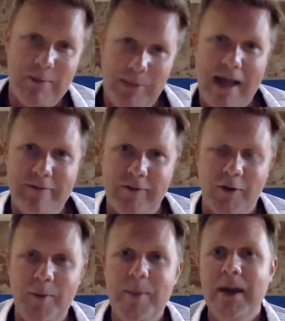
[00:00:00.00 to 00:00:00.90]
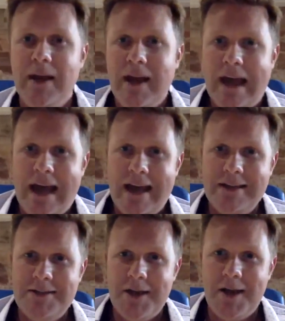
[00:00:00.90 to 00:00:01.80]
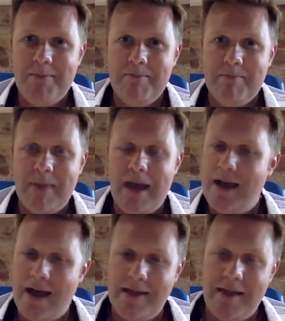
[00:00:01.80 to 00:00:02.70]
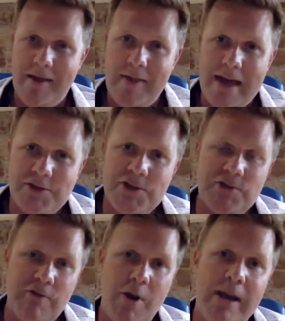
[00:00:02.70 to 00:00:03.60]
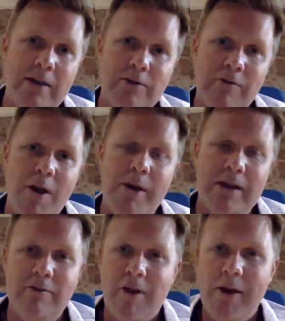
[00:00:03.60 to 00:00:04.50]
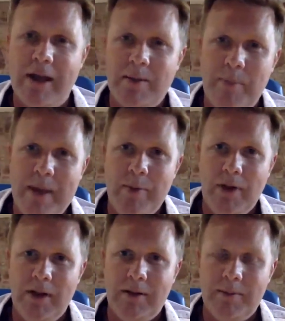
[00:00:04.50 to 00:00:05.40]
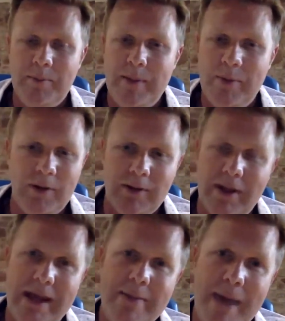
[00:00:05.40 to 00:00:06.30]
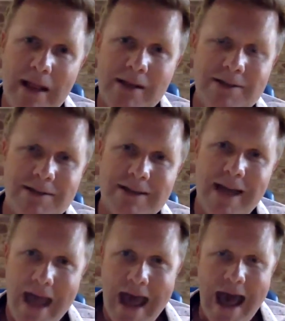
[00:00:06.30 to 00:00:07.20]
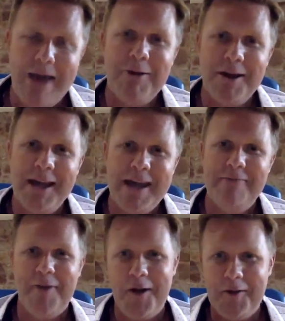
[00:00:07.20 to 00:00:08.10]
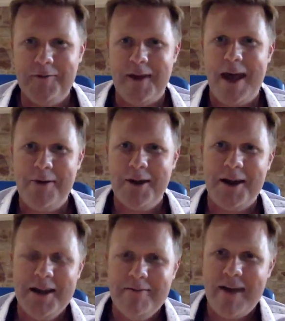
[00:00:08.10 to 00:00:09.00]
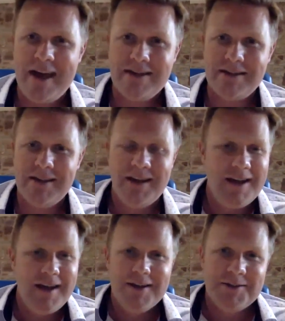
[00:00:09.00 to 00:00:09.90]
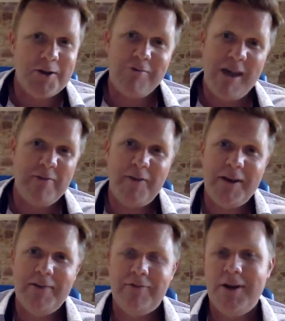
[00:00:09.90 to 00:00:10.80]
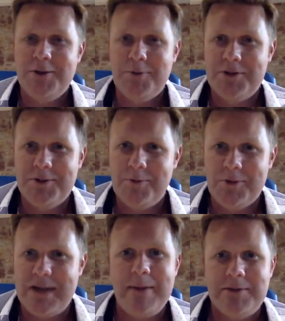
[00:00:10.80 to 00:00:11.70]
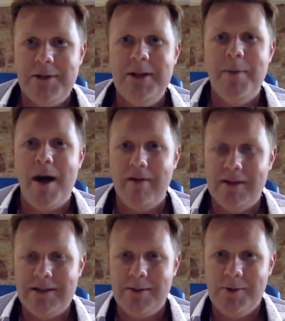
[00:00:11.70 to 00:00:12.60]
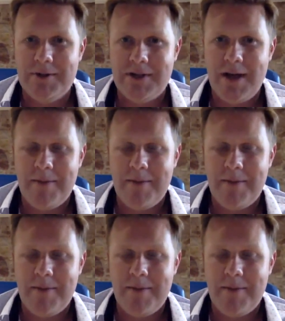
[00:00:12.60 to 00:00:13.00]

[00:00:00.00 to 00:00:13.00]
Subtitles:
platform, and that's just growing and growing and growing. And people email us to say, how can I get involved? How can I invest? So crowdfunding for us was absolutely marvelous. It was